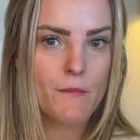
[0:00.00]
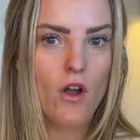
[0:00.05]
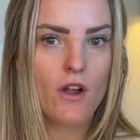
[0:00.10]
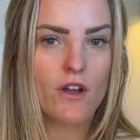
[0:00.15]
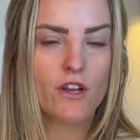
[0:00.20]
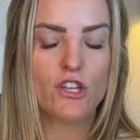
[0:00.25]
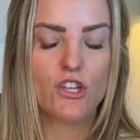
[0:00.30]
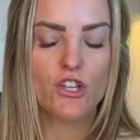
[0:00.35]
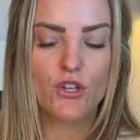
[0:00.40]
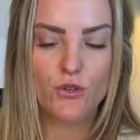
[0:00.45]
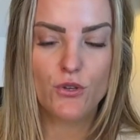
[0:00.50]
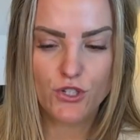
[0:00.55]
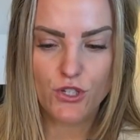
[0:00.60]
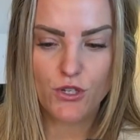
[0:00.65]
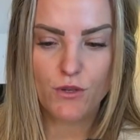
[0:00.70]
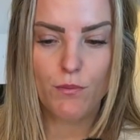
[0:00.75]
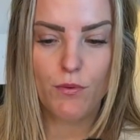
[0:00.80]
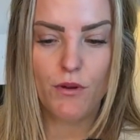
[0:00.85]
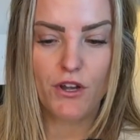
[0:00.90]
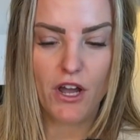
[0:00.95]
on
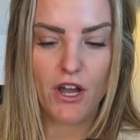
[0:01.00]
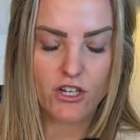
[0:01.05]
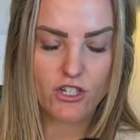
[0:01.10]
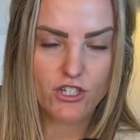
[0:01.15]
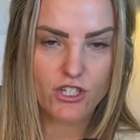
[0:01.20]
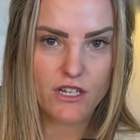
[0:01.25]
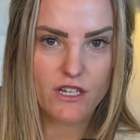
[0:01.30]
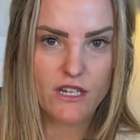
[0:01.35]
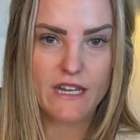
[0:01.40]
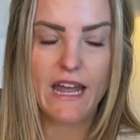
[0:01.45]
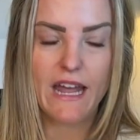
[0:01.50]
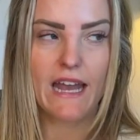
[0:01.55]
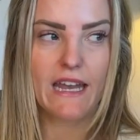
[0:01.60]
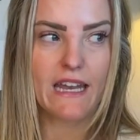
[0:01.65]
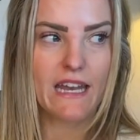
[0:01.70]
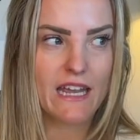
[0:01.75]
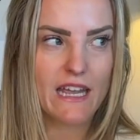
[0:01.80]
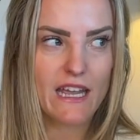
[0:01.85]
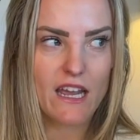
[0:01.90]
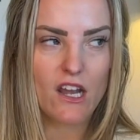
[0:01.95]
YouTube production and
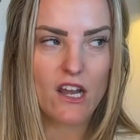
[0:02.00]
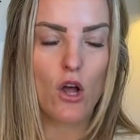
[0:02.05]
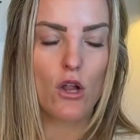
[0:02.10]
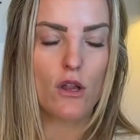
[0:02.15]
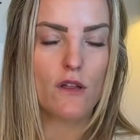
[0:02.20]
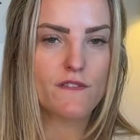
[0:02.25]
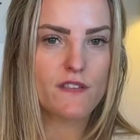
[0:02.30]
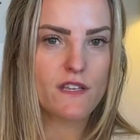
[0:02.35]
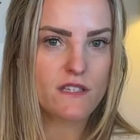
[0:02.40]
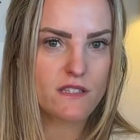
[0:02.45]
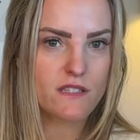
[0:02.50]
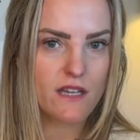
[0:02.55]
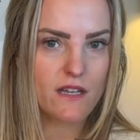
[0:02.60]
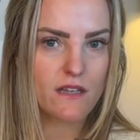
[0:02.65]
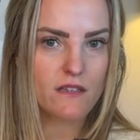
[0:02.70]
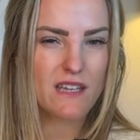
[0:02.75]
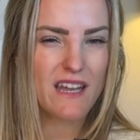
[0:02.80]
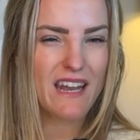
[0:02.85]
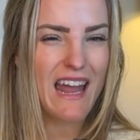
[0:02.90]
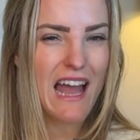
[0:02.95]
editing and all of these
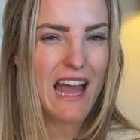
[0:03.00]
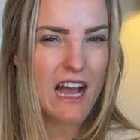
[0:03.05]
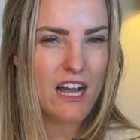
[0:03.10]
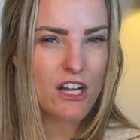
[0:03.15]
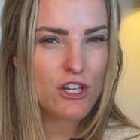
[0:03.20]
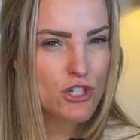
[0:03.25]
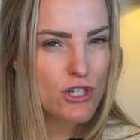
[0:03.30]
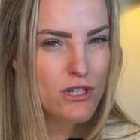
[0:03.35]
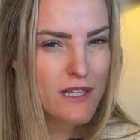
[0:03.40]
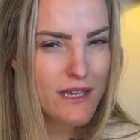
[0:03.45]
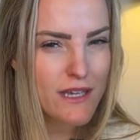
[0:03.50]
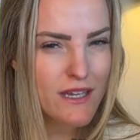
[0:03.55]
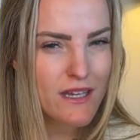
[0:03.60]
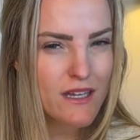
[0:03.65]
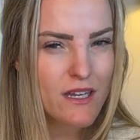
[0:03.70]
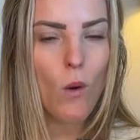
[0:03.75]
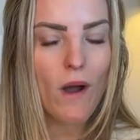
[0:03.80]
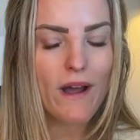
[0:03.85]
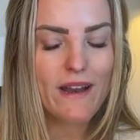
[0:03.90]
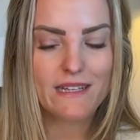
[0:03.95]
things. And actually
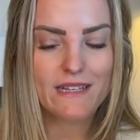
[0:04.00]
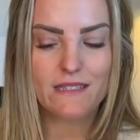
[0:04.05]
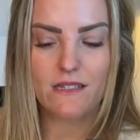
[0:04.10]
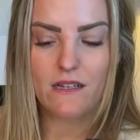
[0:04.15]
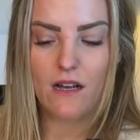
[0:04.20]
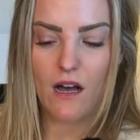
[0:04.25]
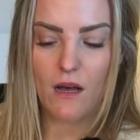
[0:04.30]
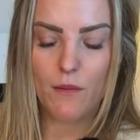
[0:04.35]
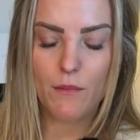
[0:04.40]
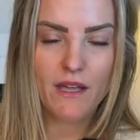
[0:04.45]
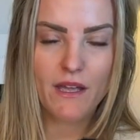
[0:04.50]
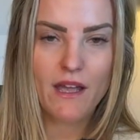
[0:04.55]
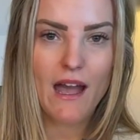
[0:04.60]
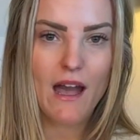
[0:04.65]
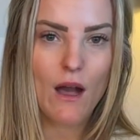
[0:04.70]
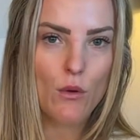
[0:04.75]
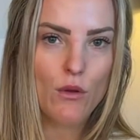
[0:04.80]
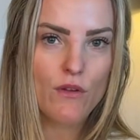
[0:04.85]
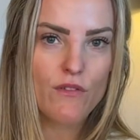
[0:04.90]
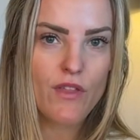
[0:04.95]
what is coming
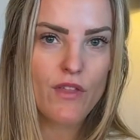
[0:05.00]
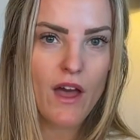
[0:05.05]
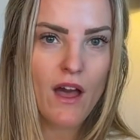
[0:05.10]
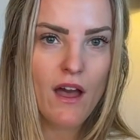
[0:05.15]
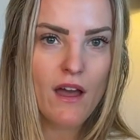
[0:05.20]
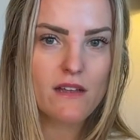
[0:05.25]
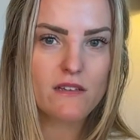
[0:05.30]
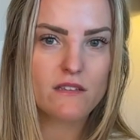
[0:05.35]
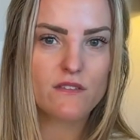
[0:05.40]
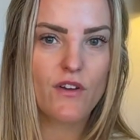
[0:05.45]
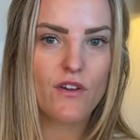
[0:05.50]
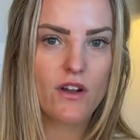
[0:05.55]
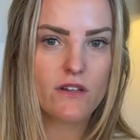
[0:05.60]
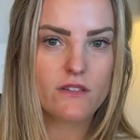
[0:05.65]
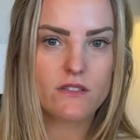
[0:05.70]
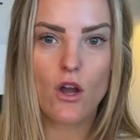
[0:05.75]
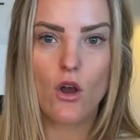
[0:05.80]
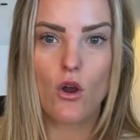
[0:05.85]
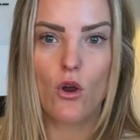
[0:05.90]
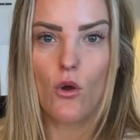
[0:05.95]
out of that as far
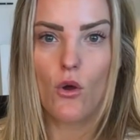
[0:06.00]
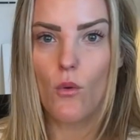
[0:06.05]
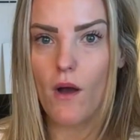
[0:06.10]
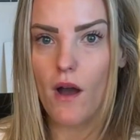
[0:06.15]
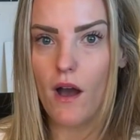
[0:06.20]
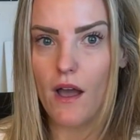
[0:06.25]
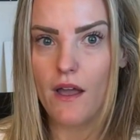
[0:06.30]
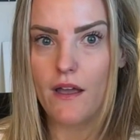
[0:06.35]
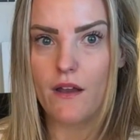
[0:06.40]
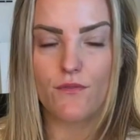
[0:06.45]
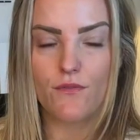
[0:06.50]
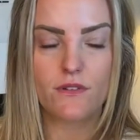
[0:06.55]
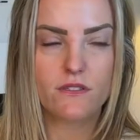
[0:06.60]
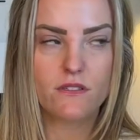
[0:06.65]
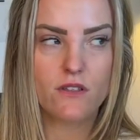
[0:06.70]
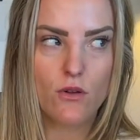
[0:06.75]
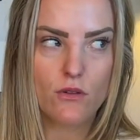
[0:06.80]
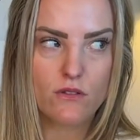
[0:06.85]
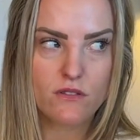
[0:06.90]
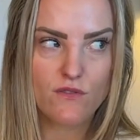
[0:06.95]
as ROI and
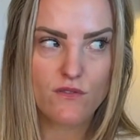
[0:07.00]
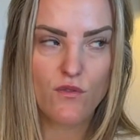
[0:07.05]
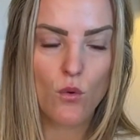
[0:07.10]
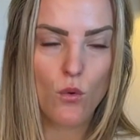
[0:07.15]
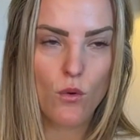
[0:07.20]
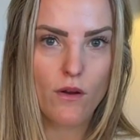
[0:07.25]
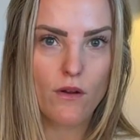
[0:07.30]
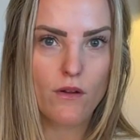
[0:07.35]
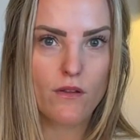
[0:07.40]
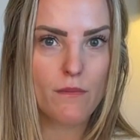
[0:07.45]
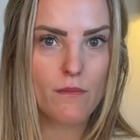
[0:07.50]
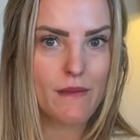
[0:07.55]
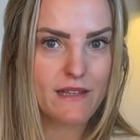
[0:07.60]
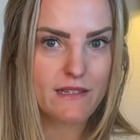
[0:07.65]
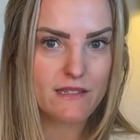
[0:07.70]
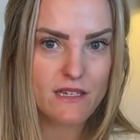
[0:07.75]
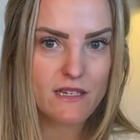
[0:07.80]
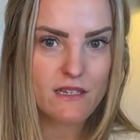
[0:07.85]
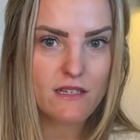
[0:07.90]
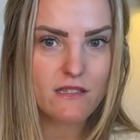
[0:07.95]
results for the
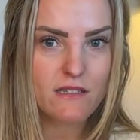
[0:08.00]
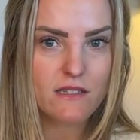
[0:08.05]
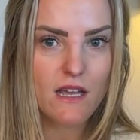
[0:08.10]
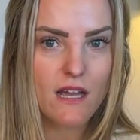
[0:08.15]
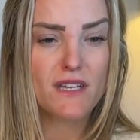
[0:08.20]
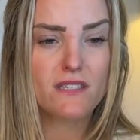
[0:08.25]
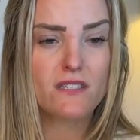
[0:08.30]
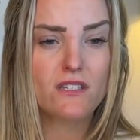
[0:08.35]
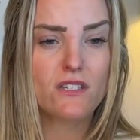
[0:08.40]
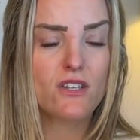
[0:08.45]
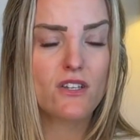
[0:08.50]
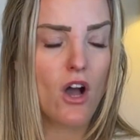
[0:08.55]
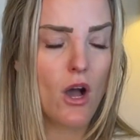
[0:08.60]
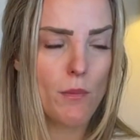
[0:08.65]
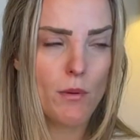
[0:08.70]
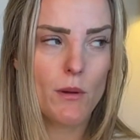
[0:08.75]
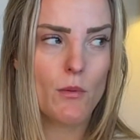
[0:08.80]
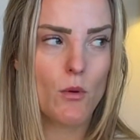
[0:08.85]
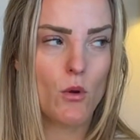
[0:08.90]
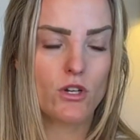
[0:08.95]
business is
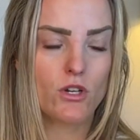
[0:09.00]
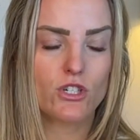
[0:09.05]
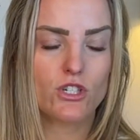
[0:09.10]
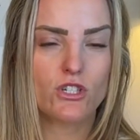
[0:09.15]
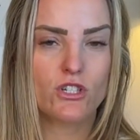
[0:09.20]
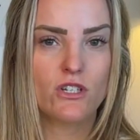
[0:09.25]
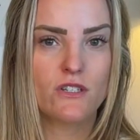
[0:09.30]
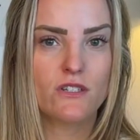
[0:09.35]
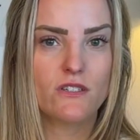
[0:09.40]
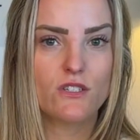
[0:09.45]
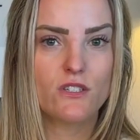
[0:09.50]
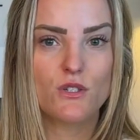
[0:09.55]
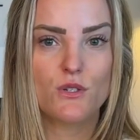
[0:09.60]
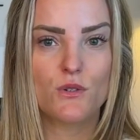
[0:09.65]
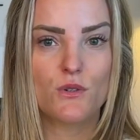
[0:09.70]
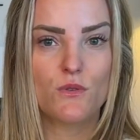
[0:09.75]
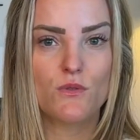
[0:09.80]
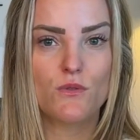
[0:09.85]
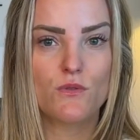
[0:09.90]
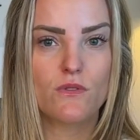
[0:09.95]
not proportionate
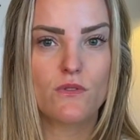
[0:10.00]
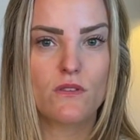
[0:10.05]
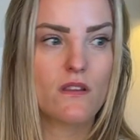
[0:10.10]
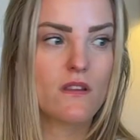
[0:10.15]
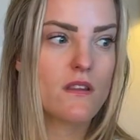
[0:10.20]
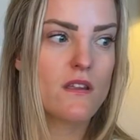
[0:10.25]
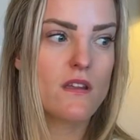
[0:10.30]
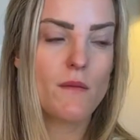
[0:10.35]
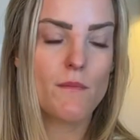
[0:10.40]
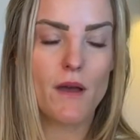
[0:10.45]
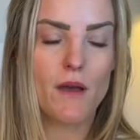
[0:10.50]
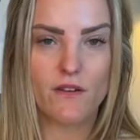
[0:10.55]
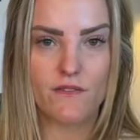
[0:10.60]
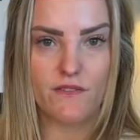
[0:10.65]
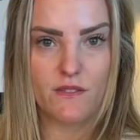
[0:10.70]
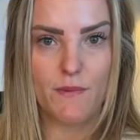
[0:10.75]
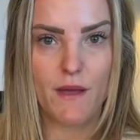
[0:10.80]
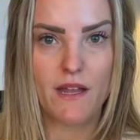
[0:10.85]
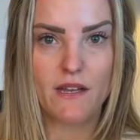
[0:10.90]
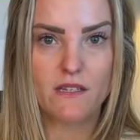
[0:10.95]
to the amount of
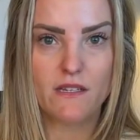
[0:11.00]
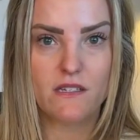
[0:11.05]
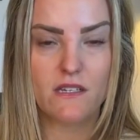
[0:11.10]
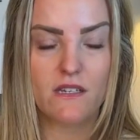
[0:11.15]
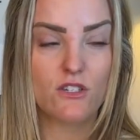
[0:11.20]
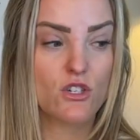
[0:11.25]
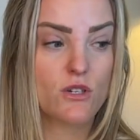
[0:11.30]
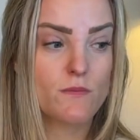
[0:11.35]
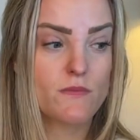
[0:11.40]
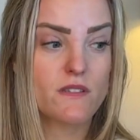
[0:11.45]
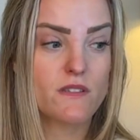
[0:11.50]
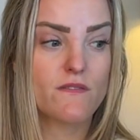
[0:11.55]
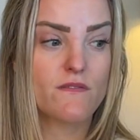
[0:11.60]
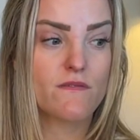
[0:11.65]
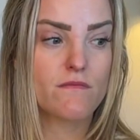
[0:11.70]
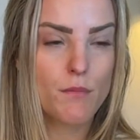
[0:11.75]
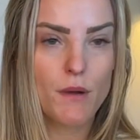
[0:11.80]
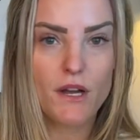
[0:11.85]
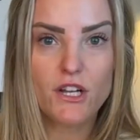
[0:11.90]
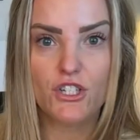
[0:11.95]
spend in terms of
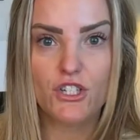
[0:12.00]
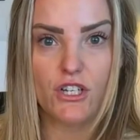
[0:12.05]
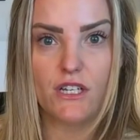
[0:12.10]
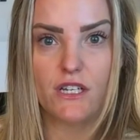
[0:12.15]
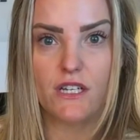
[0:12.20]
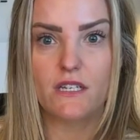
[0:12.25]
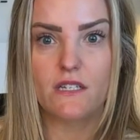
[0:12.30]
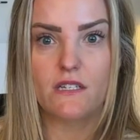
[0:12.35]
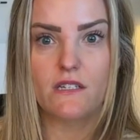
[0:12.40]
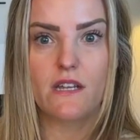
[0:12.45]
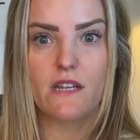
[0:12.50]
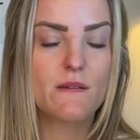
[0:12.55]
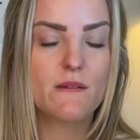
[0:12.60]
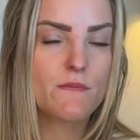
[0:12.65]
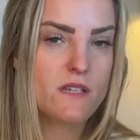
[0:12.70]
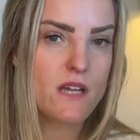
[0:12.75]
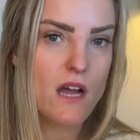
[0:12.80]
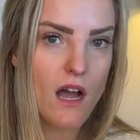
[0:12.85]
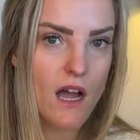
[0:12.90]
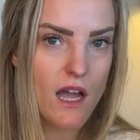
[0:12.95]
budget and team
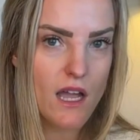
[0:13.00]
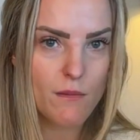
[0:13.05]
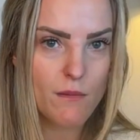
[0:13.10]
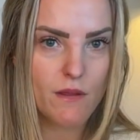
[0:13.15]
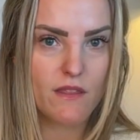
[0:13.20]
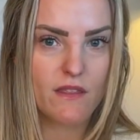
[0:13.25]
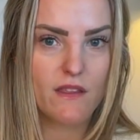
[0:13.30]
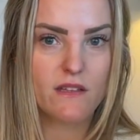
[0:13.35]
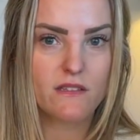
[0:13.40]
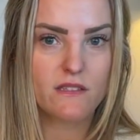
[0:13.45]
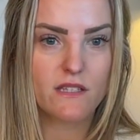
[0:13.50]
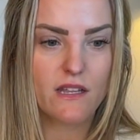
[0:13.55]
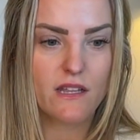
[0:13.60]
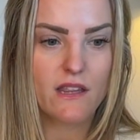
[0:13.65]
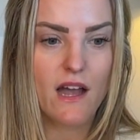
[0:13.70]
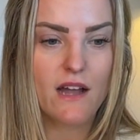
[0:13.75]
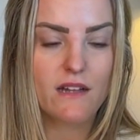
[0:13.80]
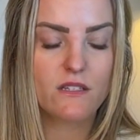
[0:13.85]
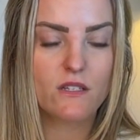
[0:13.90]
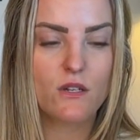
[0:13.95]
time and things like
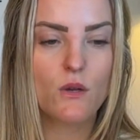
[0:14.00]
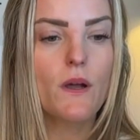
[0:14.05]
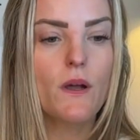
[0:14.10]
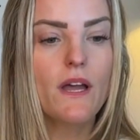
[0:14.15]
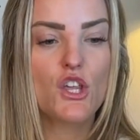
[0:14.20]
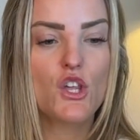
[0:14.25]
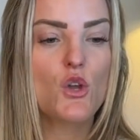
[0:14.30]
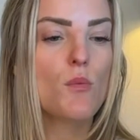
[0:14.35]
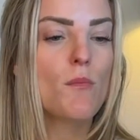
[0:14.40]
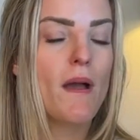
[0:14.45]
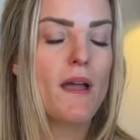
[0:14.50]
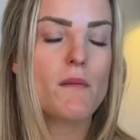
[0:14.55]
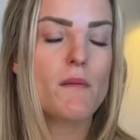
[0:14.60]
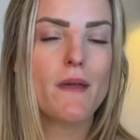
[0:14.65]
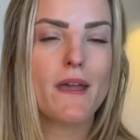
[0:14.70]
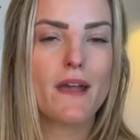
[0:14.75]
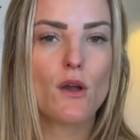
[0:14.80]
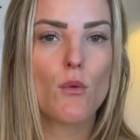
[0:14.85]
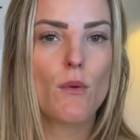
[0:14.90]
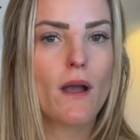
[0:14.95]
that. So you might
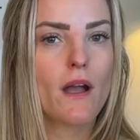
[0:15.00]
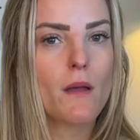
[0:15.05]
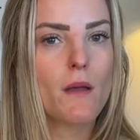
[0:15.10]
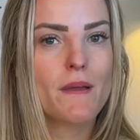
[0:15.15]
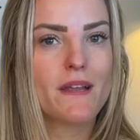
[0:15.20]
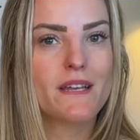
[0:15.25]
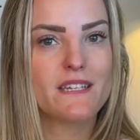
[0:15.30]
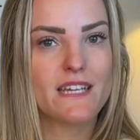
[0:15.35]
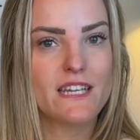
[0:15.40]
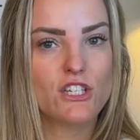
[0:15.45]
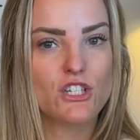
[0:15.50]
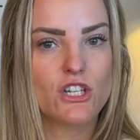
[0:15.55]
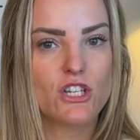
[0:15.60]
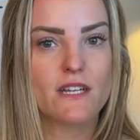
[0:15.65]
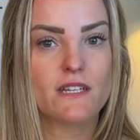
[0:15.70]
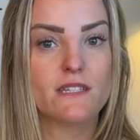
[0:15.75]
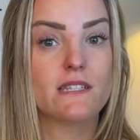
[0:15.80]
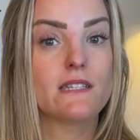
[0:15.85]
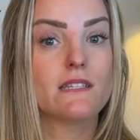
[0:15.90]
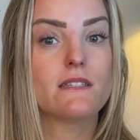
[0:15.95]
make a recommendation
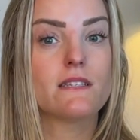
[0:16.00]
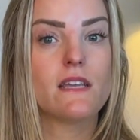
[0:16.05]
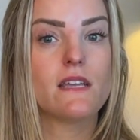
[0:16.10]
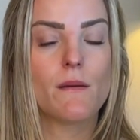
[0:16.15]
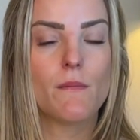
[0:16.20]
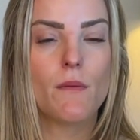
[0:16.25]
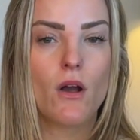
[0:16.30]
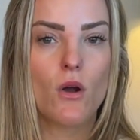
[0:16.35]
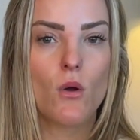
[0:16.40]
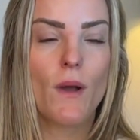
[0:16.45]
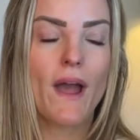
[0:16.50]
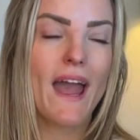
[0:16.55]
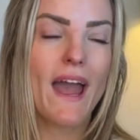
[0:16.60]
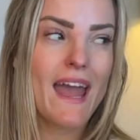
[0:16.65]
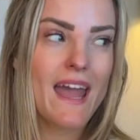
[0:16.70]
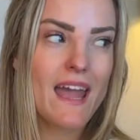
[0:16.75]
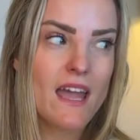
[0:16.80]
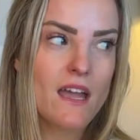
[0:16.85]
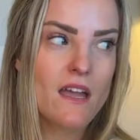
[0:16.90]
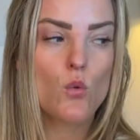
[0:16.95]
as the CMO,
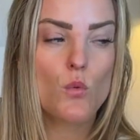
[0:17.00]
hey,